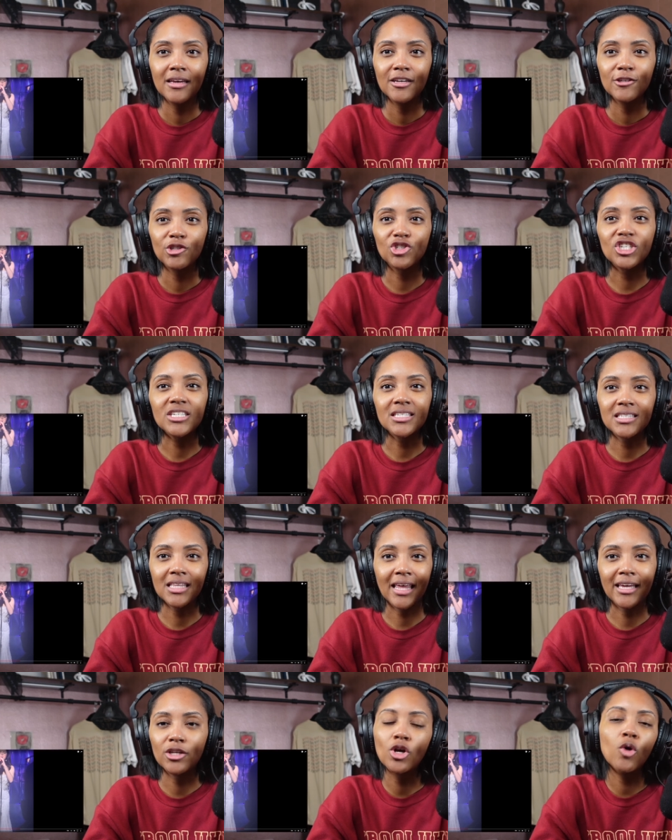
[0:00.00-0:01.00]
she's
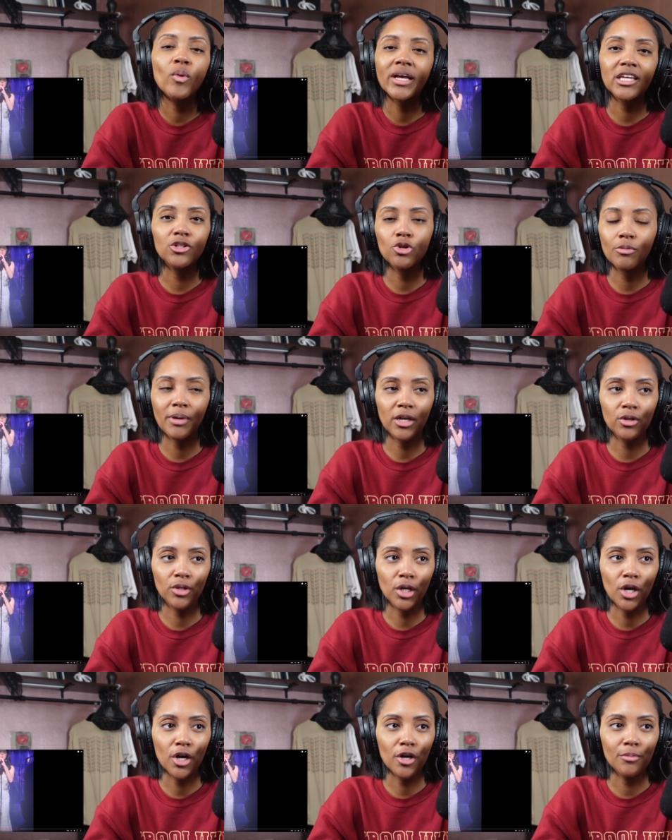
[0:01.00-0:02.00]
like, no one can do it better
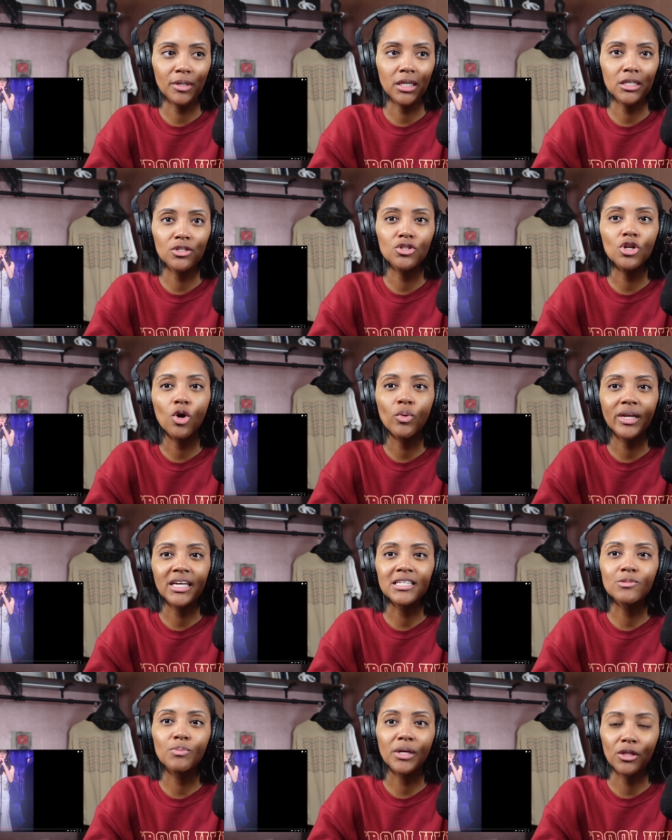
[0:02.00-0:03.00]
than her because no one
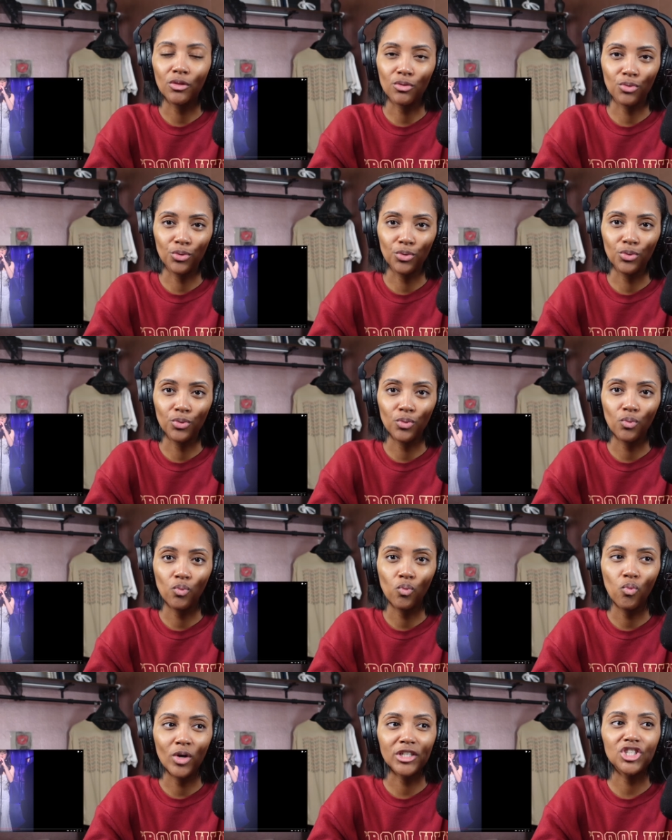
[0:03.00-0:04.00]
has been through
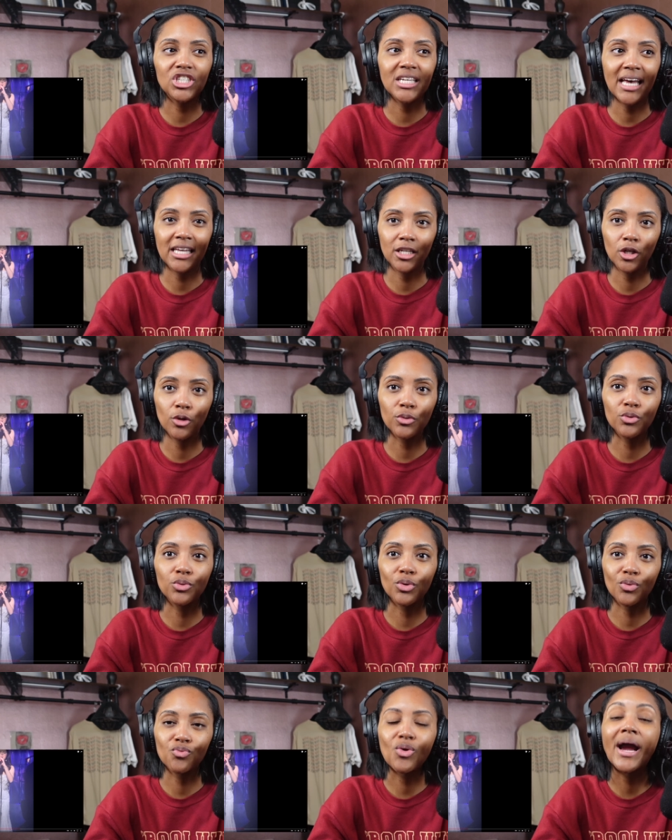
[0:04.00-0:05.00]
what she had to go through
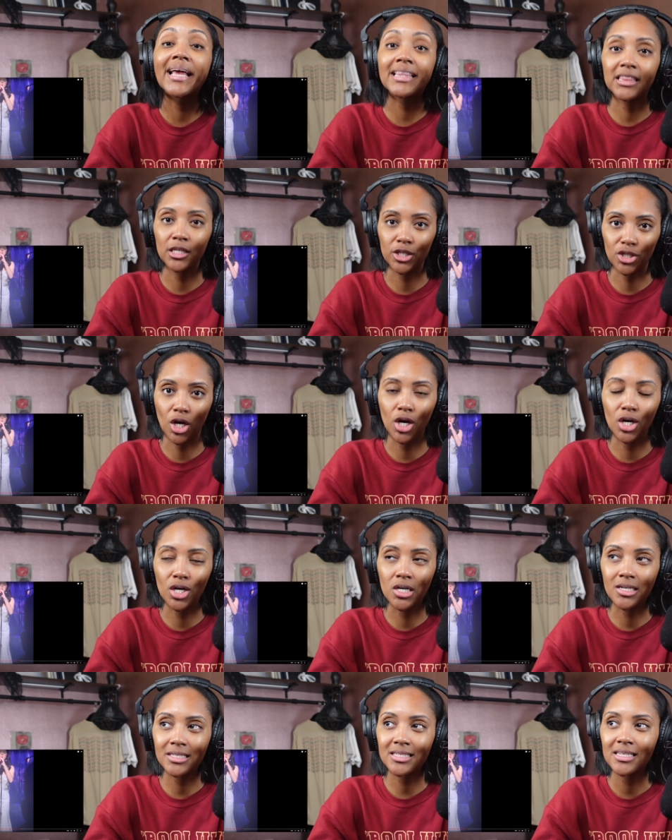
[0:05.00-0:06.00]
to write the
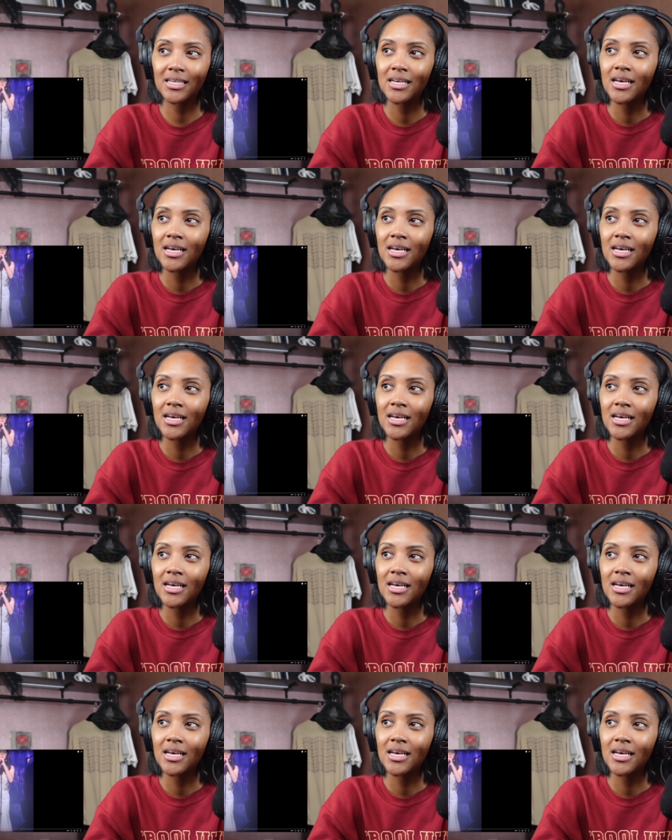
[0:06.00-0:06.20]
songs.